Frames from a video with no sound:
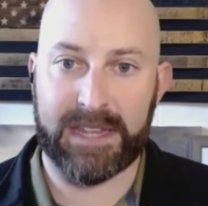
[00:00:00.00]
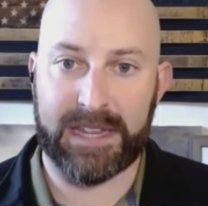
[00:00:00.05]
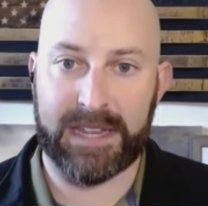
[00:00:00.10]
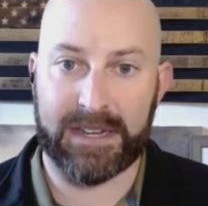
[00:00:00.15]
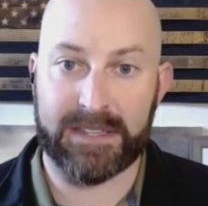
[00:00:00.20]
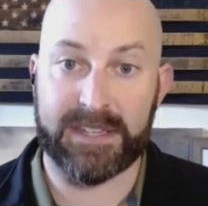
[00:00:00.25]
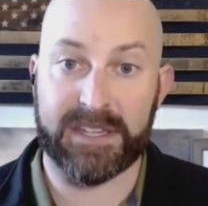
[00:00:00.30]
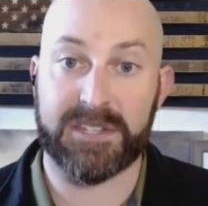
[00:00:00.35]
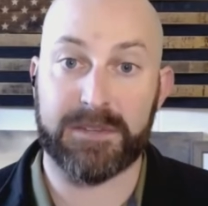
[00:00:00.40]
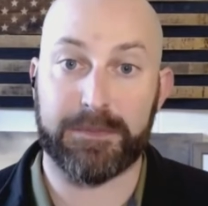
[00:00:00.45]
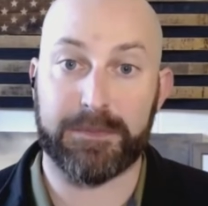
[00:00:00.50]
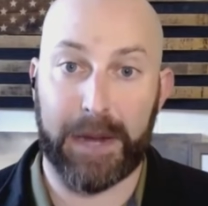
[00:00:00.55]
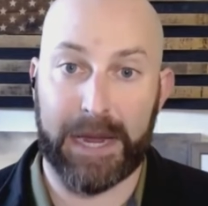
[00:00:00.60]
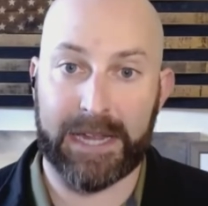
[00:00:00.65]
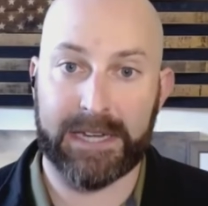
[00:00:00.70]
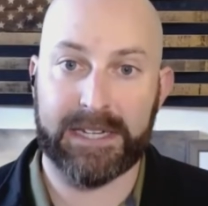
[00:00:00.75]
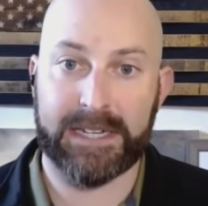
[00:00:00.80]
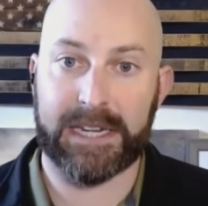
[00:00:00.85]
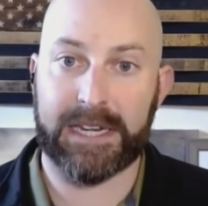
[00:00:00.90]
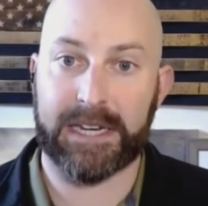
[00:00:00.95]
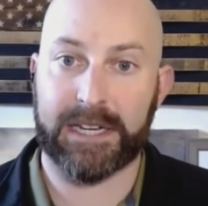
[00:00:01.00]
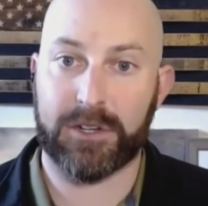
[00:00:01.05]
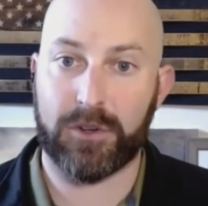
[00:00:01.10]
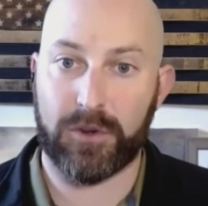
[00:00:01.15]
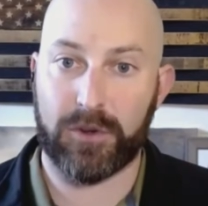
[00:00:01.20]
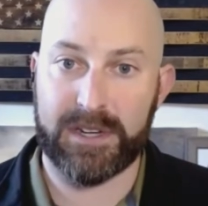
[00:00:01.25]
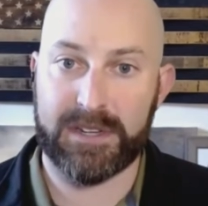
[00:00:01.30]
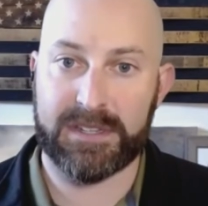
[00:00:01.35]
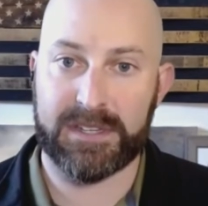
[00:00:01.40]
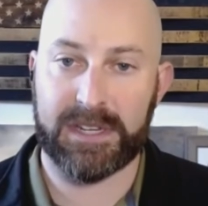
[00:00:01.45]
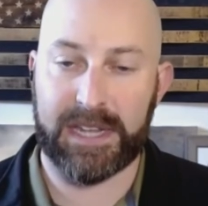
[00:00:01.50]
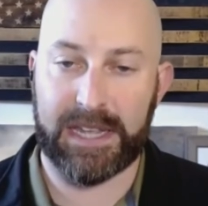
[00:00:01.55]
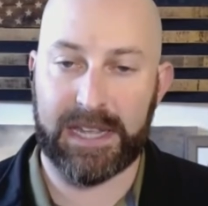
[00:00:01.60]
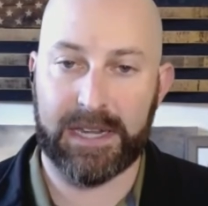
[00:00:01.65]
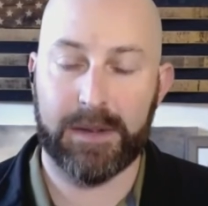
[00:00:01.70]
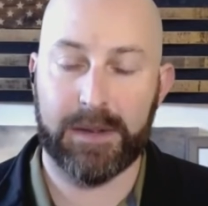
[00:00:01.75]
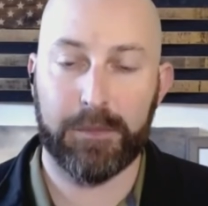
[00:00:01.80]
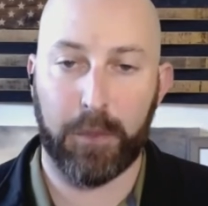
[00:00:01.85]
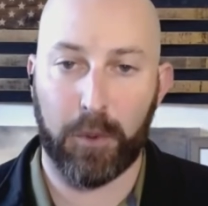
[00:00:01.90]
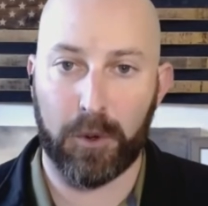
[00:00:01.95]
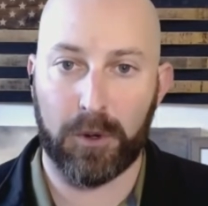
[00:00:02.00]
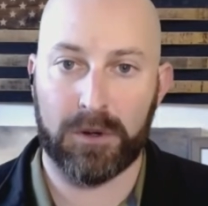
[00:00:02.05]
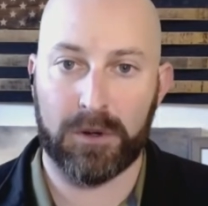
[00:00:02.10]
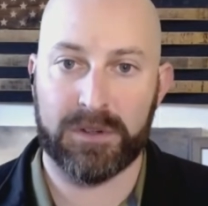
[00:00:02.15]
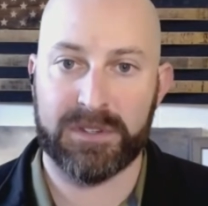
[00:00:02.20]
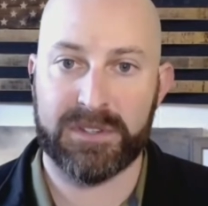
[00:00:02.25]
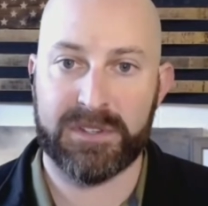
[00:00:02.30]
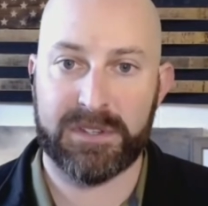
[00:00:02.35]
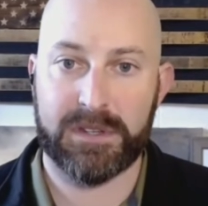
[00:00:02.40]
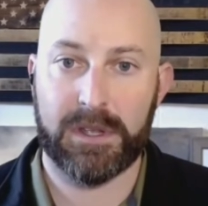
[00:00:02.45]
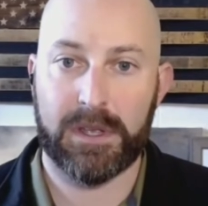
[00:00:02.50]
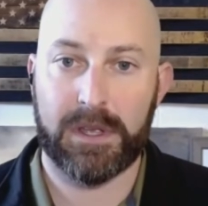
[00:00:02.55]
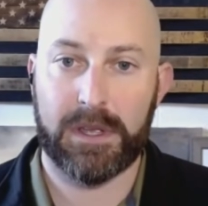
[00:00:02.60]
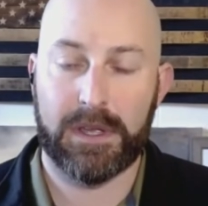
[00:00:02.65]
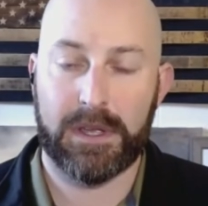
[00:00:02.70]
and it's expanding and increasing in importance